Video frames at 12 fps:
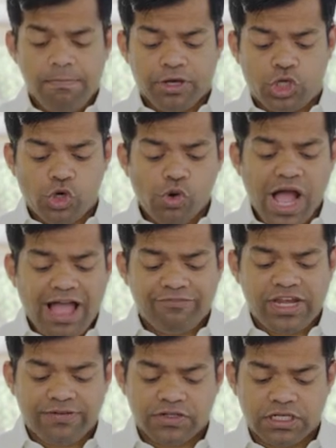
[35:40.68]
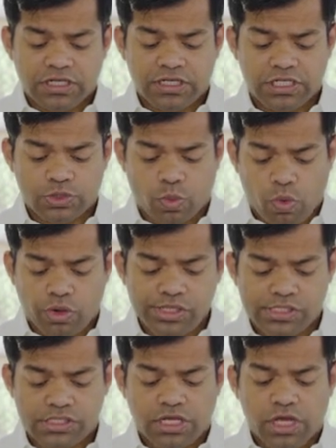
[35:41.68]
But you have never heard his
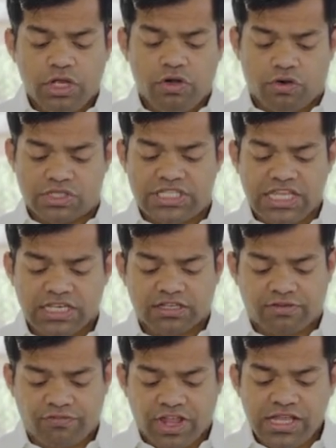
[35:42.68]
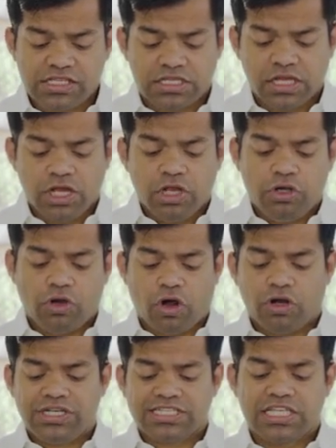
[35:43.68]
voice, nor seen his face,
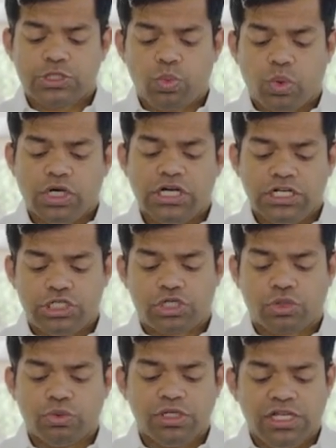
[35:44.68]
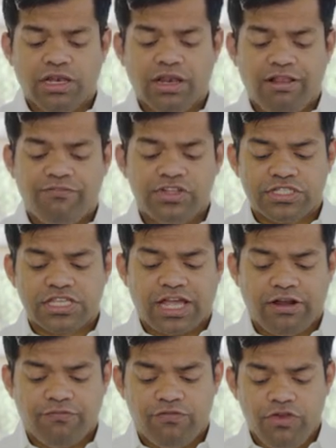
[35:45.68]
nor does his word truly live
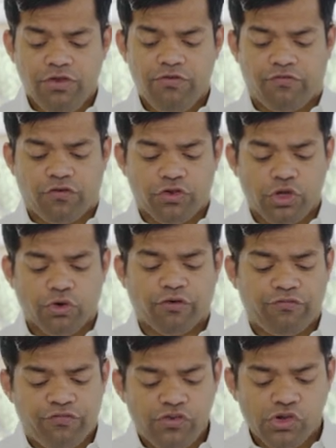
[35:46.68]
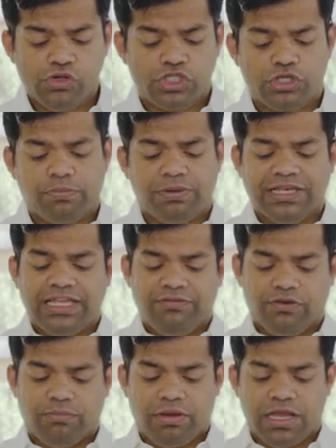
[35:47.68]
inside of you, for you refuse to believe
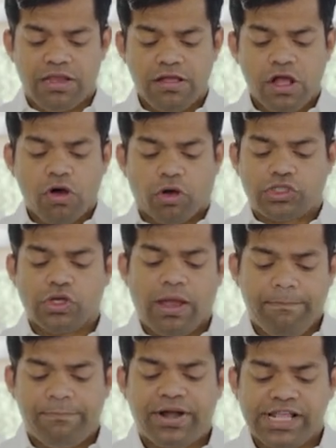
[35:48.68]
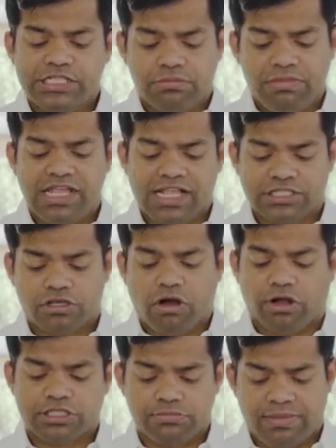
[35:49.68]
in me or to embrace me as
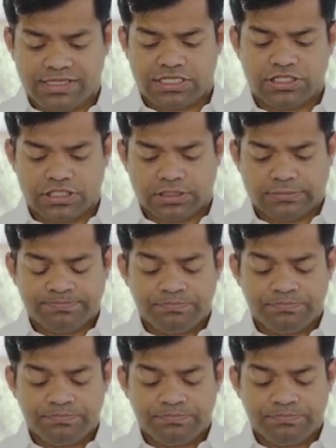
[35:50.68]
God's messenger.